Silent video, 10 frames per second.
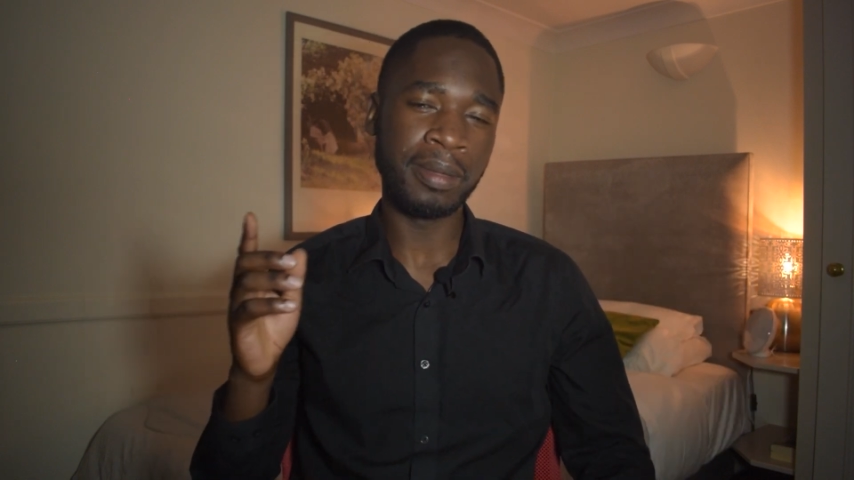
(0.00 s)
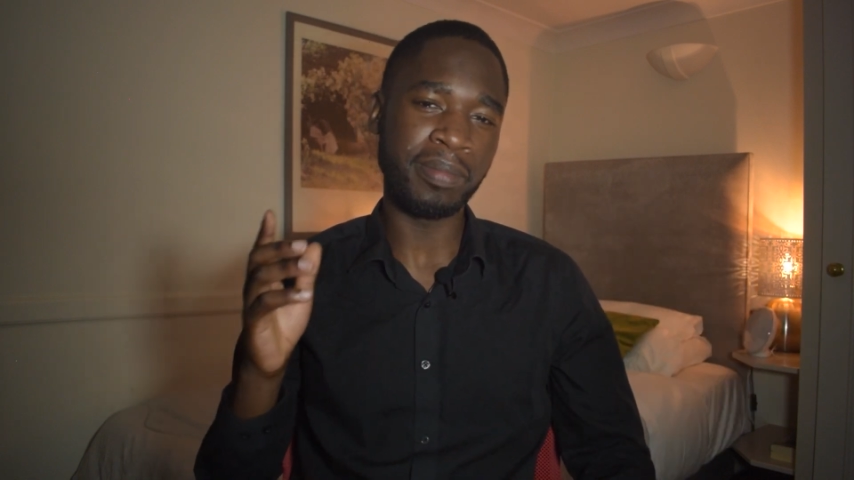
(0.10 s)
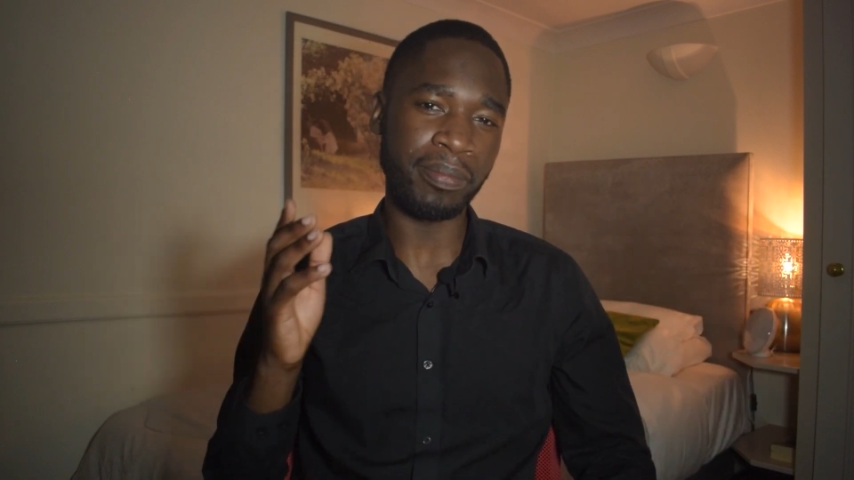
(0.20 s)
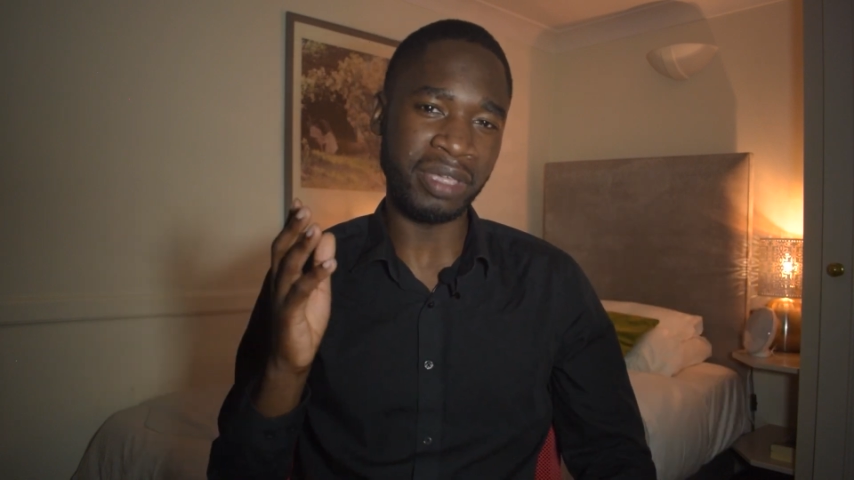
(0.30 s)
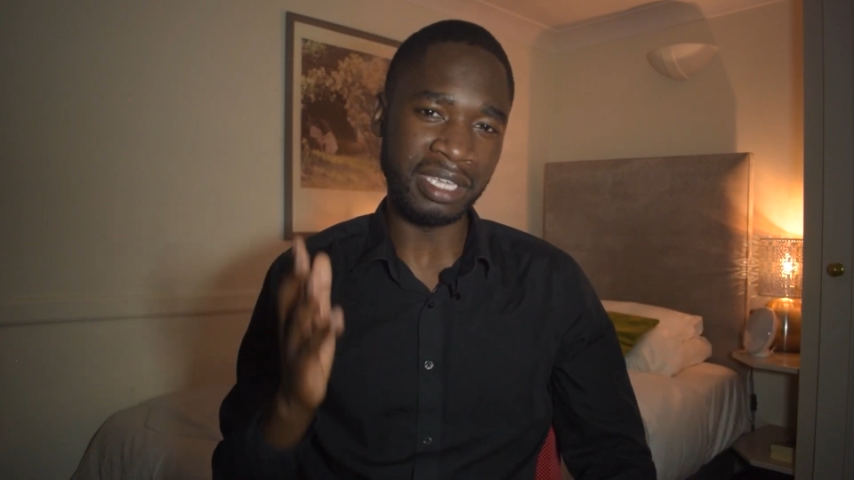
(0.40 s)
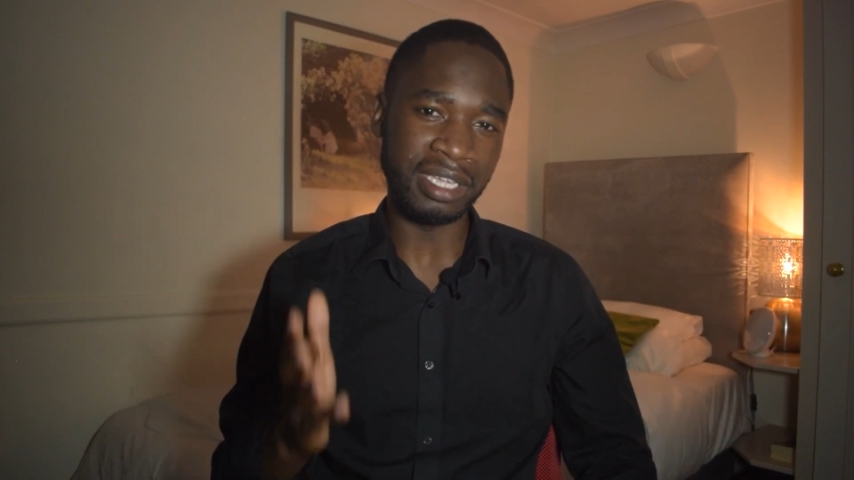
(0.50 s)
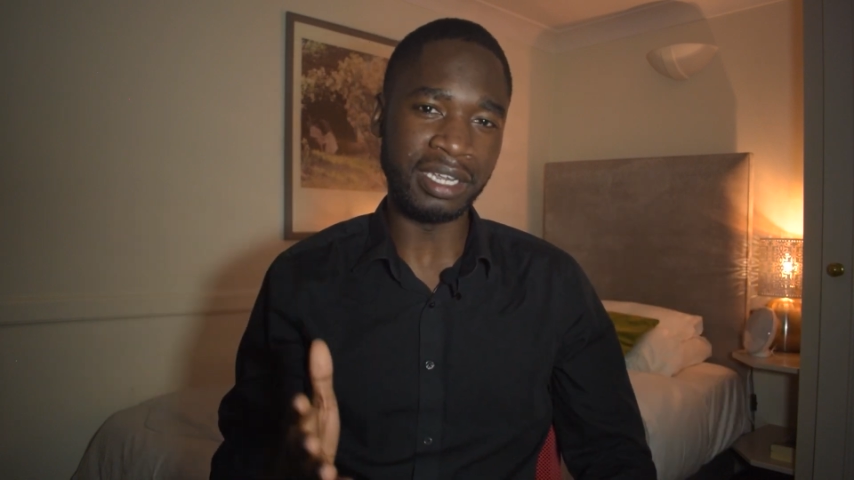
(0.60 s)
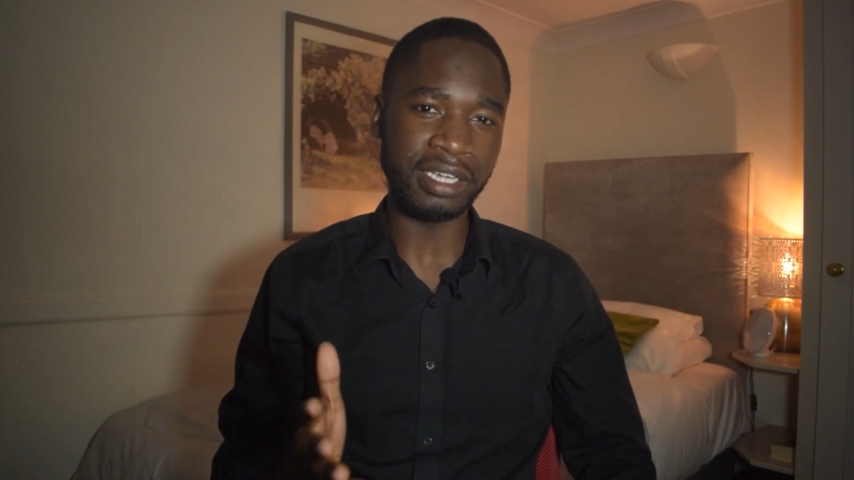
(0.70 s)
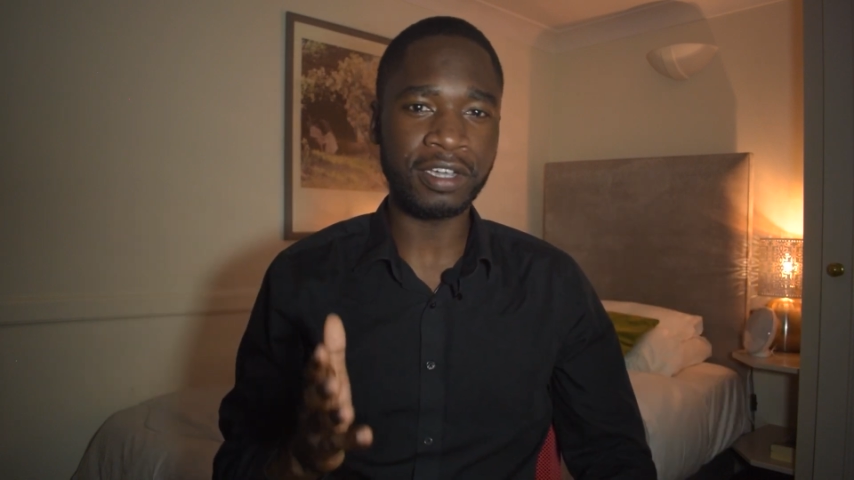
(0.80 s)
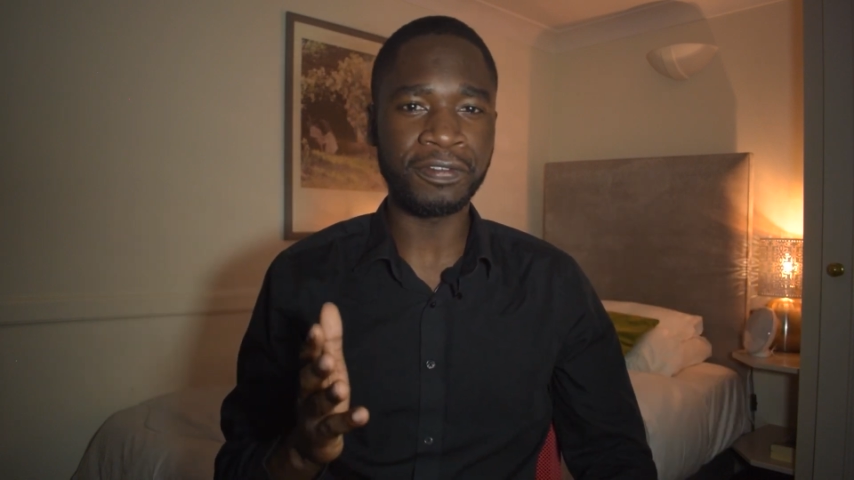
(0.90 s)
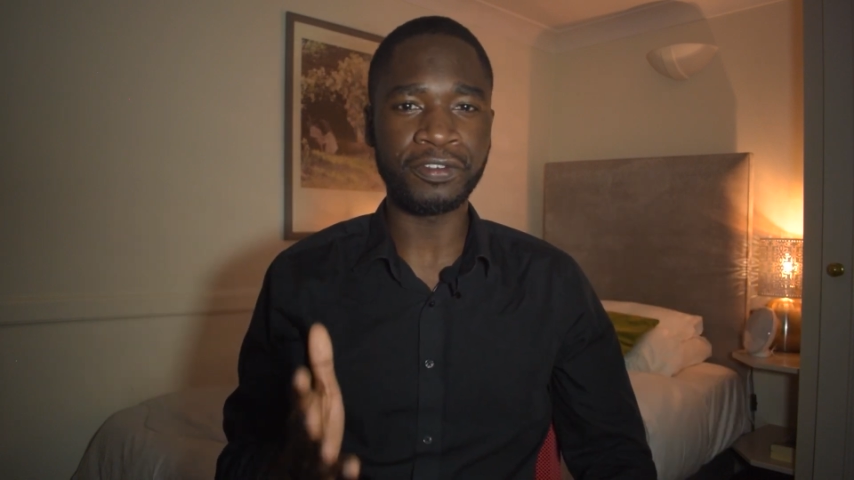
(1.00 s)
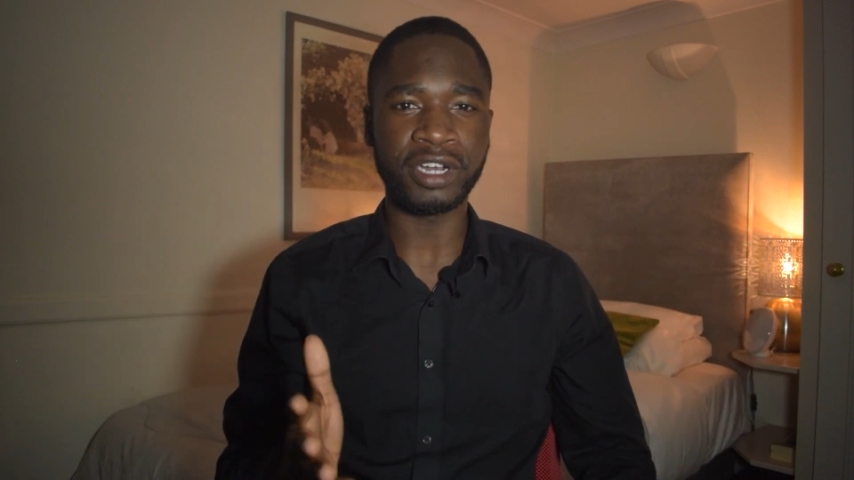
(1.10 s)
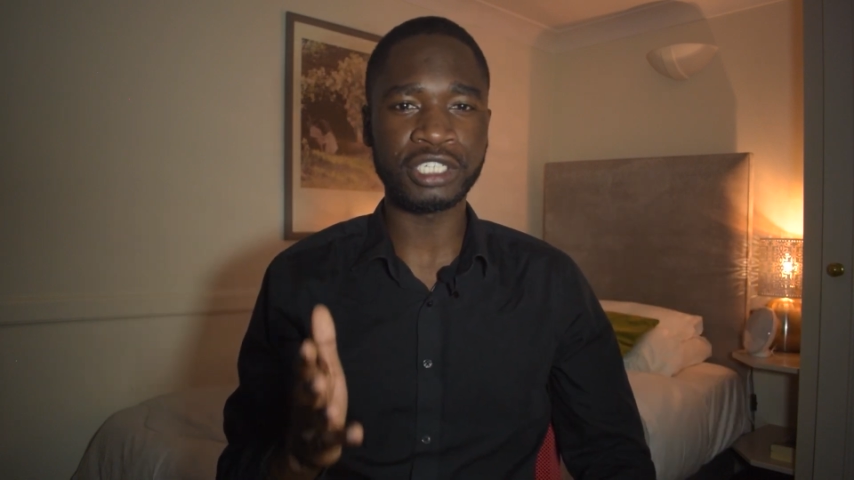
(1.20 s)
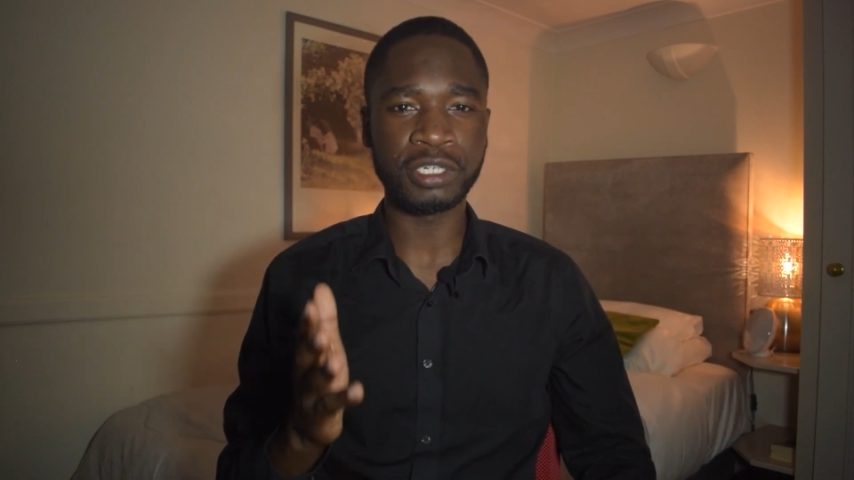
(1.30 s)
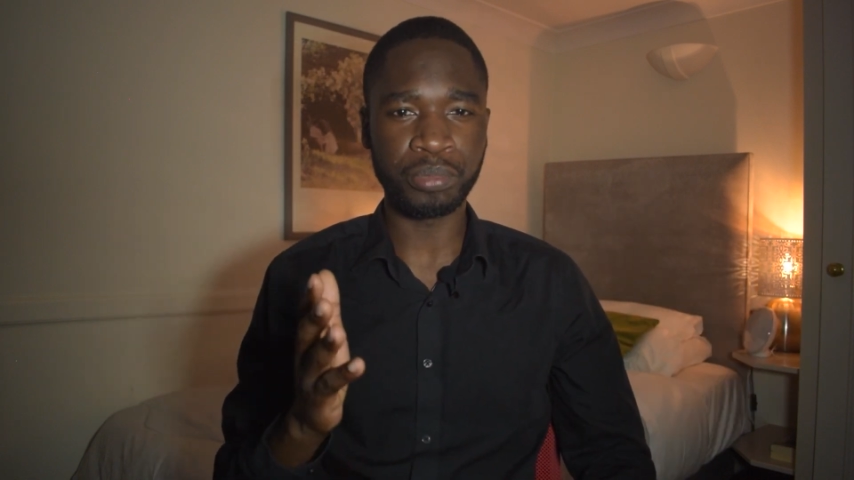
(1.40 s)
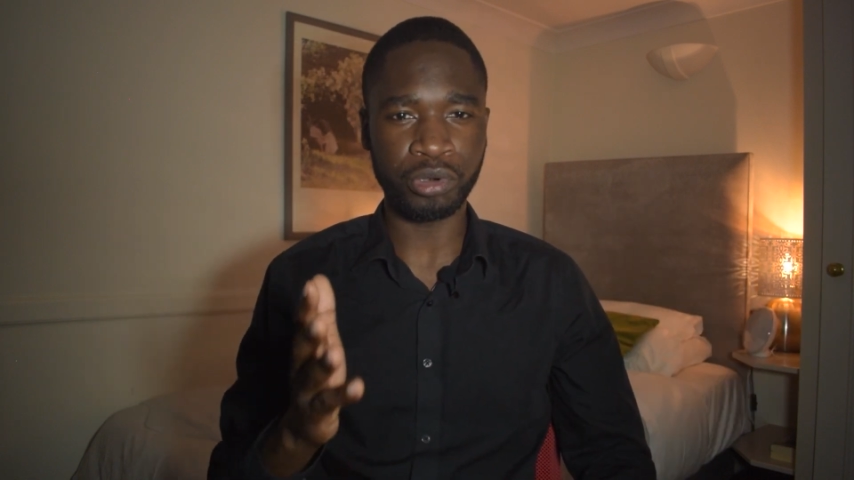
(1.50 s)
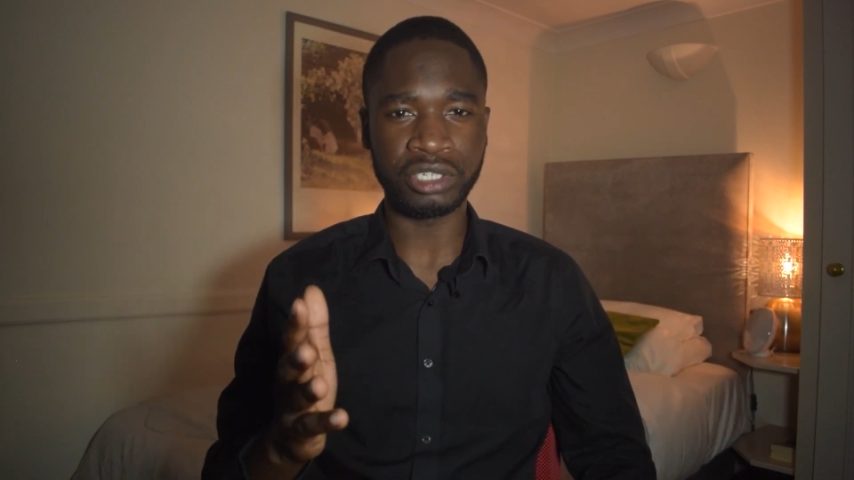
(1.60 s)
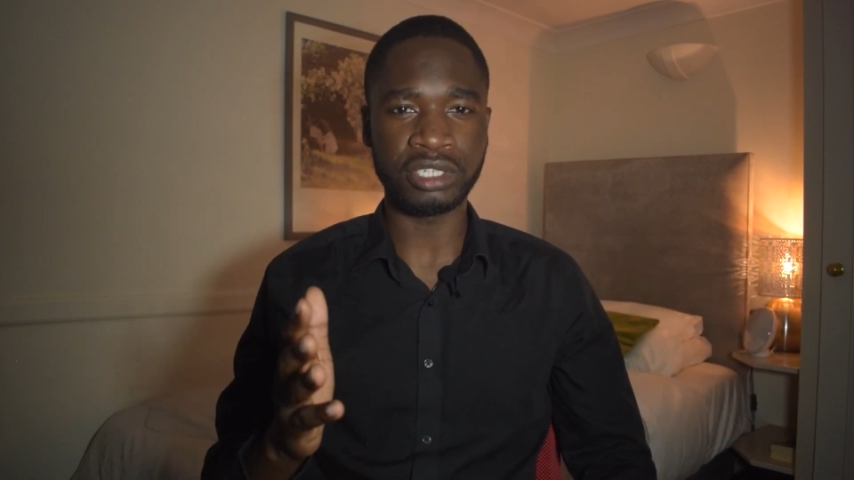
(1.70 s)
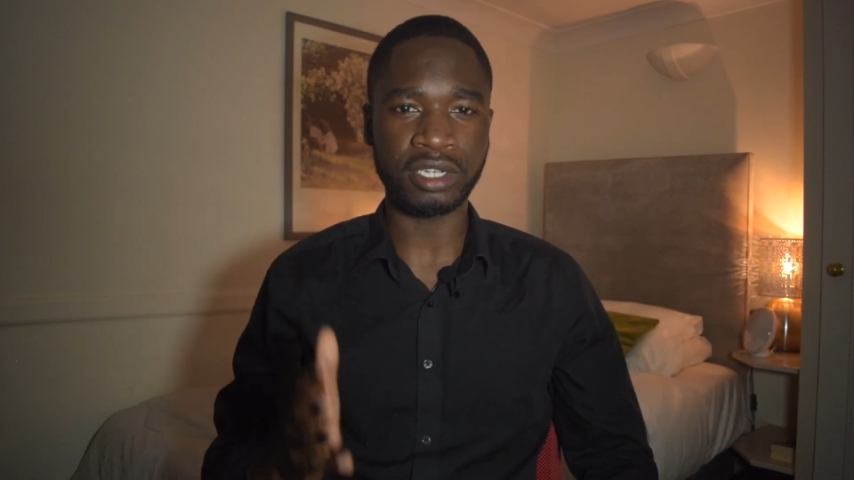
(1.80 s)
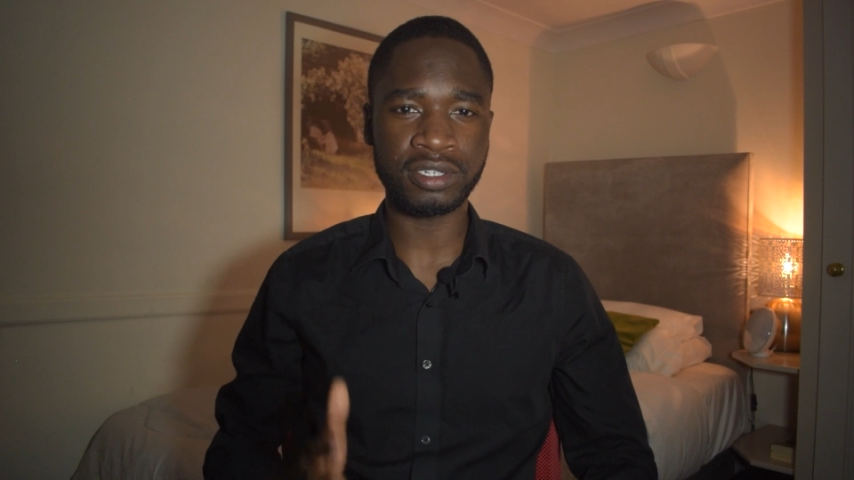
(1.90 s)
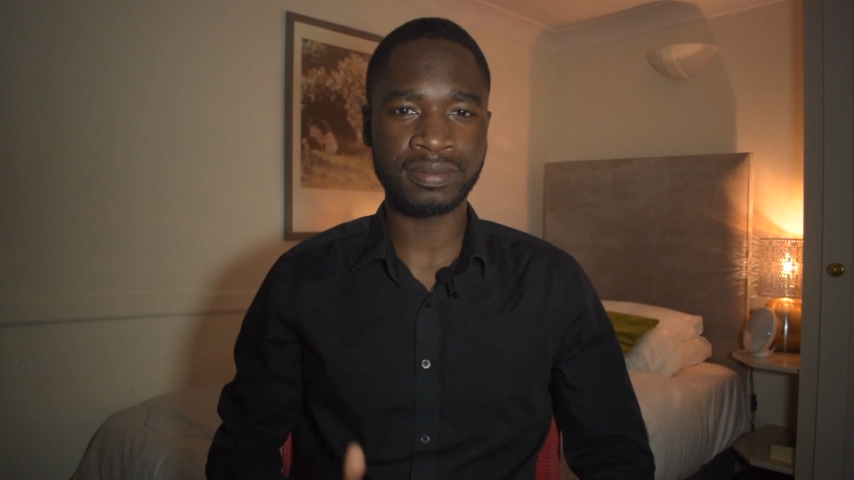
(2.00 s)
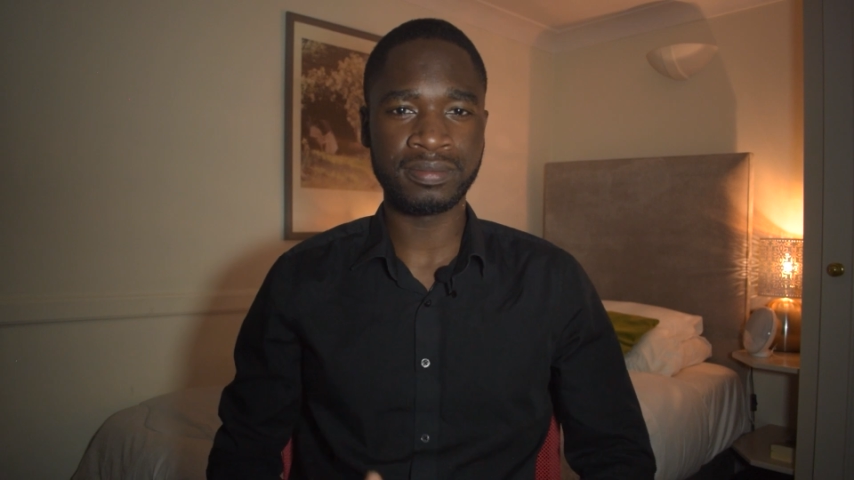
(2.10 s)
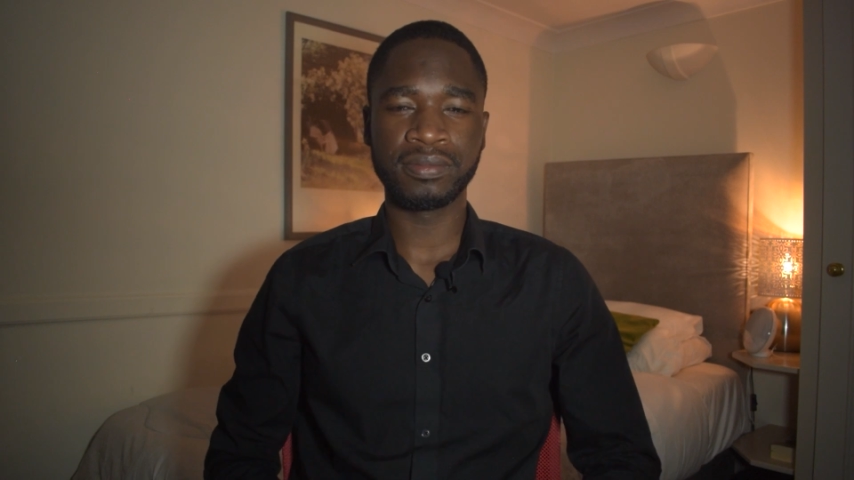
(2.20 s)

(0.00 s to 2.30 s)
by beginning a fresh project.